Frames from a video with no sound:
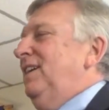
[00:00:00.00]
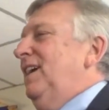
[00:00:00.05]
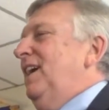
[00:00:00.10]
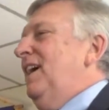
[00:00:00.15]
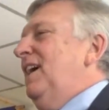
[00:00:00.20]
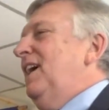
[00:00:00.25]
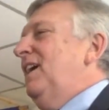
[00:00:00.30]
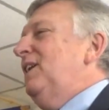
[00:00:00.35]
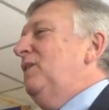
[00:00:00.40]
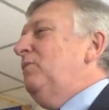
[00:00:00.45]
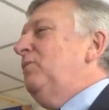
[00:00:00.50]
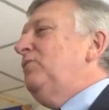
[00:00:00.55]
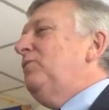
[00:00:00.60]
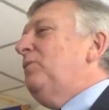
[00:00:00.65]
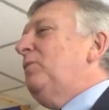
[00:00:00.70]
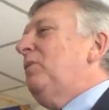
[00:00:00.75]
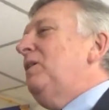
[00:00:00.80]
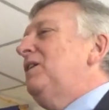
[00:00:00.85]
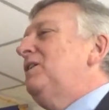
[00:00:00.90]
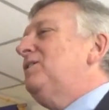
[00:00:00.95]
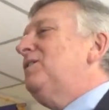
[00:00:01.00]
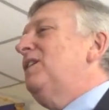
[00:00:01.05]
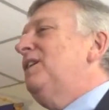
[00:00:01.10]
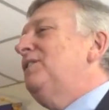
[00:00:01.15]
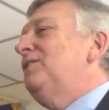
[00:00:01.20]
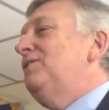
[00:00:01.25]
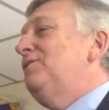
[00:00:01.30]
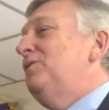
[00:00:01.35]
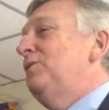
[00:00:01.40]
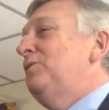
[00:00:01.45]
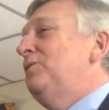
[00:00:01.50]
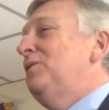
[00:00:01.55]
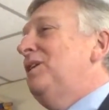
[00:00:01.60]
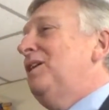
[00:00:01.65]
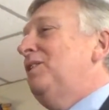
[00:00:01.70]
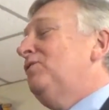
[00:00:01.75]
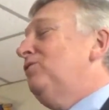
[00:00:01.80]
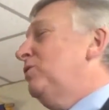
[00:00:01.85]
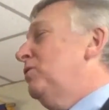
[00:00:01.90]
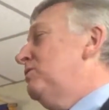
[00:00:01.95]
And it was the right thing to do,
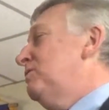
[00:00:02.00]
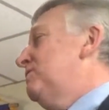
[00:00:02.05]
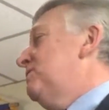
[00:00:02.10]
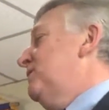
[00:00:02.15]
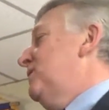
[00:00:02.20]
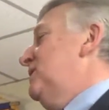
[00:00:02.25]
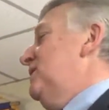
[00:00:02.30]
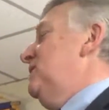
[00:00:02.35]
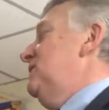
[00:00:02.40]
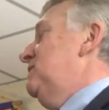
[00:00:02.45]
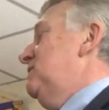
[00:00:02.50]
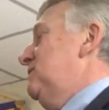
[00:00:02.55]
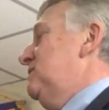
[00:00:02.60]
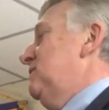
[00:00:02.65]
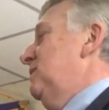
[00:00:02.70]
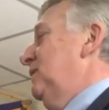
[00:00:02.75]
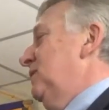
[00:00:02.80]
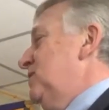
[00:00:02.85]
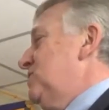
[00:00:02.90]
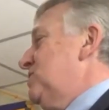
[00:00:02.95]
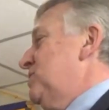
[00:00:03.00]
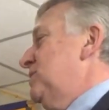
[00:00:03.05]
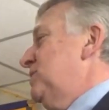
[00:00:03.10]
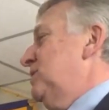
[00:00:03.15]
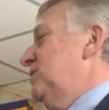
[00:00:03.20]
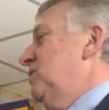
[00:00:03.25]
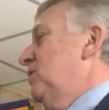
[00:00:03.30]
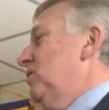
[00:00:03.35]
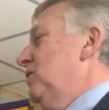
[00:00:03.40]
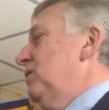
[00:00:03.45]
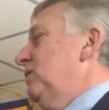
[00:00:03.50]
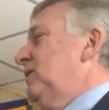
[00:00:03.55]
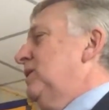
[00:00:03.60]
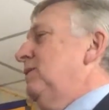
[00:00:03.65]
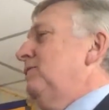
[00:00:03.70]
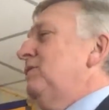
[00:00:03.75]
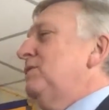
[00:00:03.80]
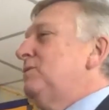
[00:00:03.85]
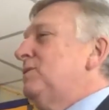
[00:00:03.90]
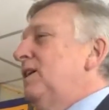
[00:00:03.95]
and it's so funny to listen to all the
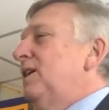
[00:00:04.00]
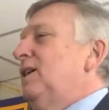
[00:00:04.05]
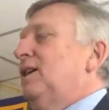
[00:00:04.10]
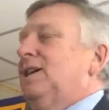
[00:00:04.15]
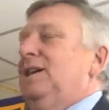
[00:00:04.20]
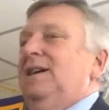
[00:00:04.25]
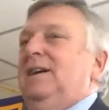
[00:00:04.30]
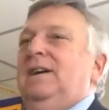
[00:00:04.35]
give and take